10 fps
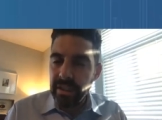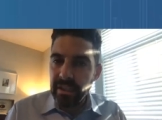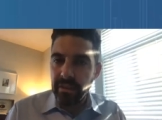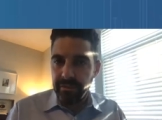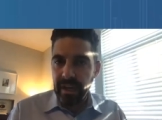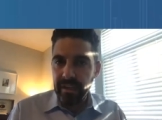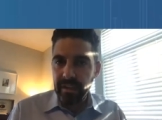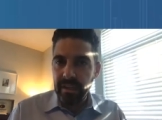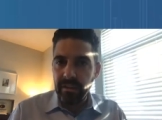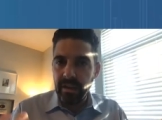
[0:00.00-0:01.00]
innovate.
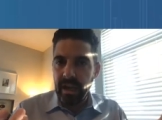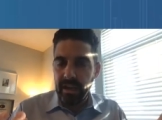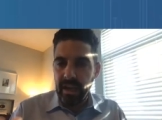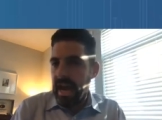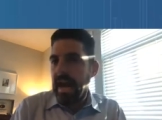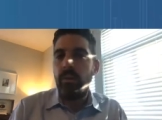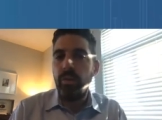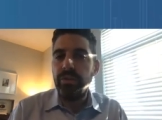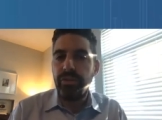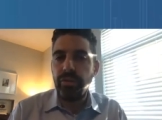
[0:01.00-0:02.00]
And how
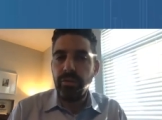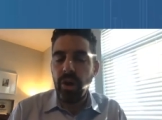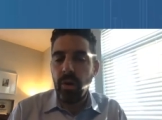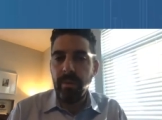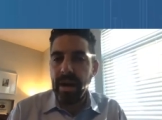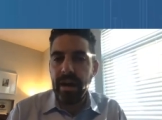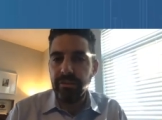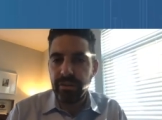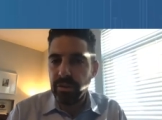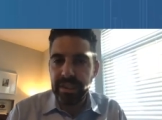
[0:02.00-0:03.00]
would you go
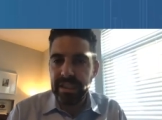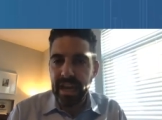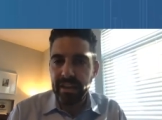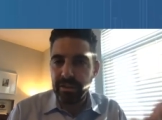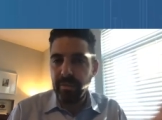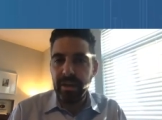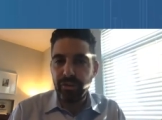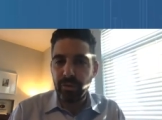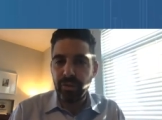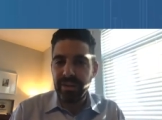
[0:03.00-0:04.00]
about doing that to make
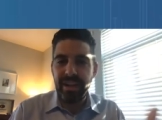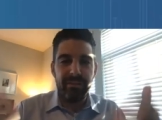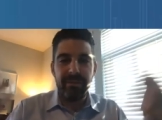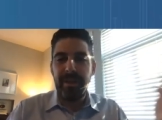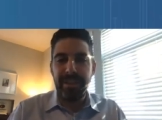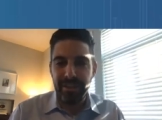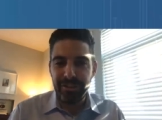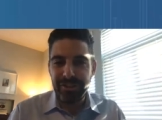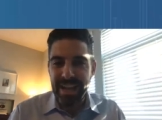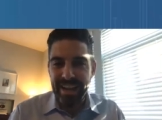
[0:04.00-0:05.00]
sure that everybody
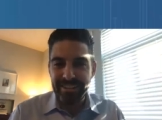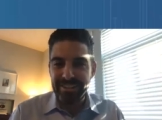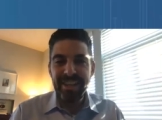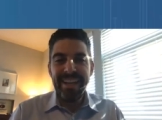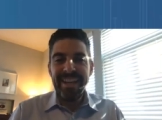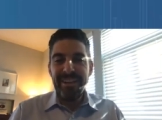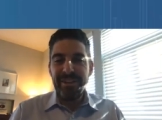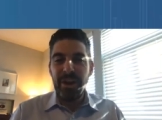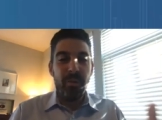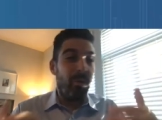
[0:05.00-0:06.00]
understands,
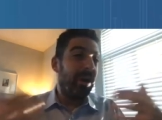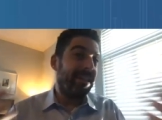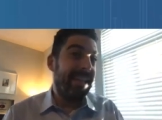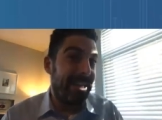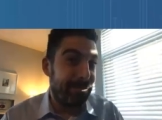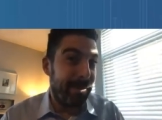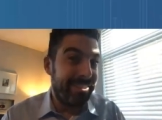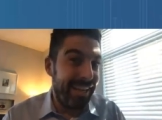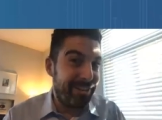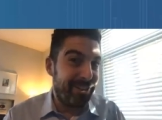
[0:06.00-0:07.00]
what the
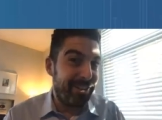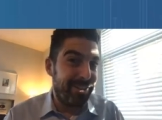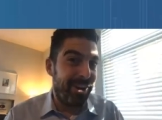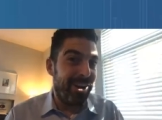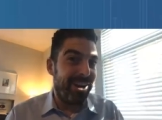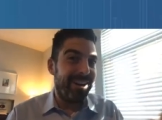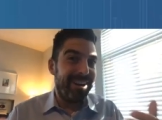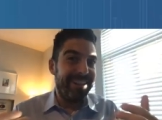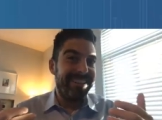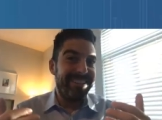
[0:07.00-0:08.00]
expectations are?
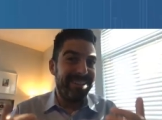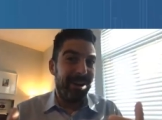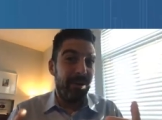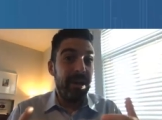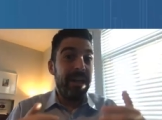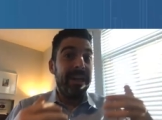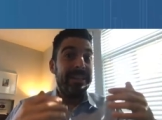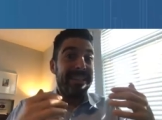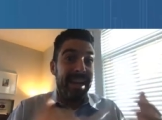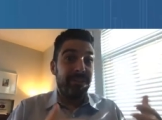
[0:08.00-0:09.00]
And,
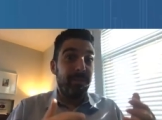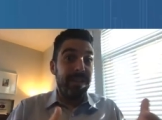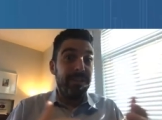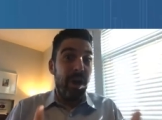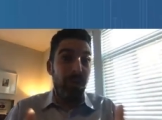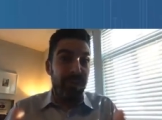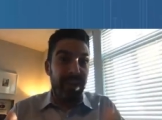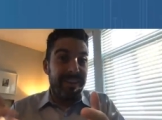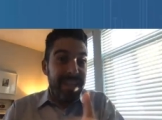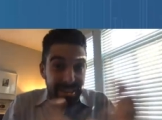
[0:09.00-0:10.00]
yes, we know
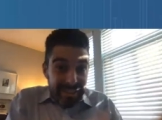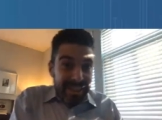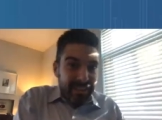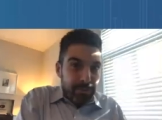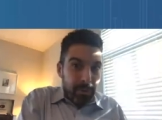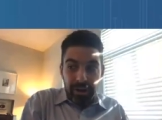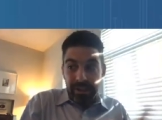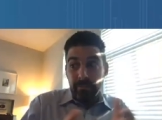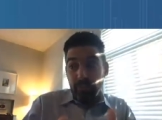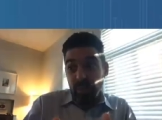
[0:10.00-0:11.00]
that these things work
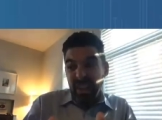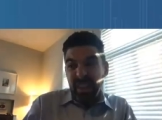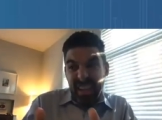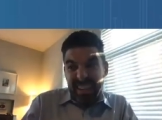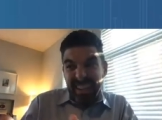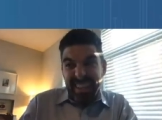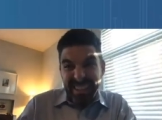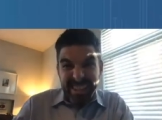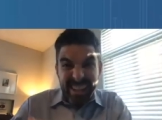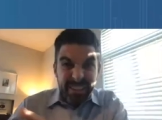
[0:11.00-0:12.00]
and we think that
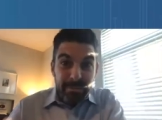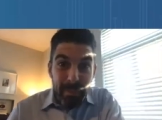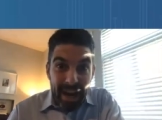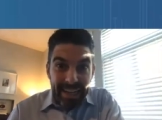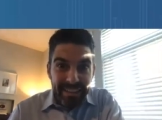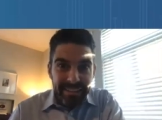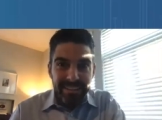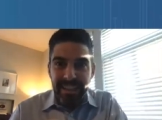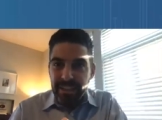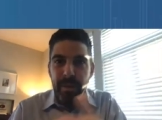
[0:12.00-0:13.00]
these things might.
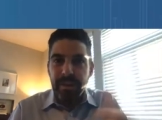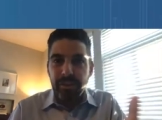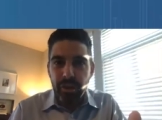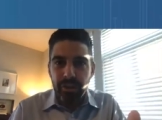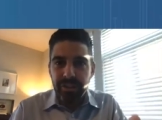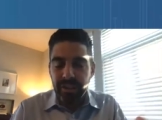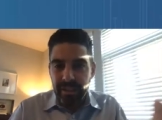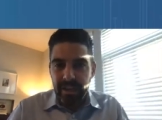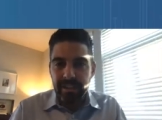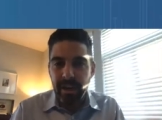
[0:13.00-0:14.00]
Let's make sure to
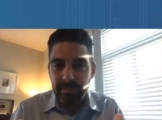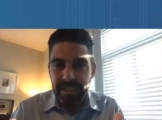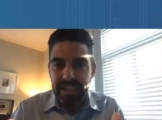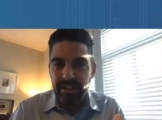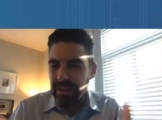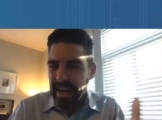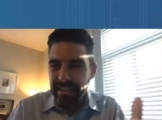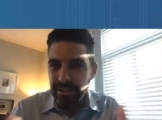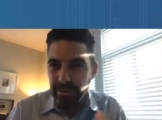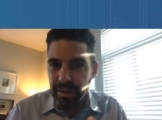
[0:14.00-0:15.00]
kind of come together. How
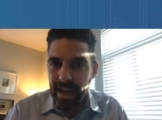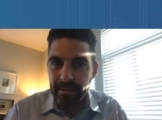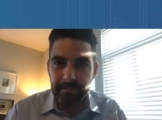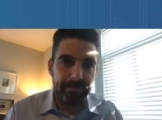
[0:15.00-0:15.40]
do you do that?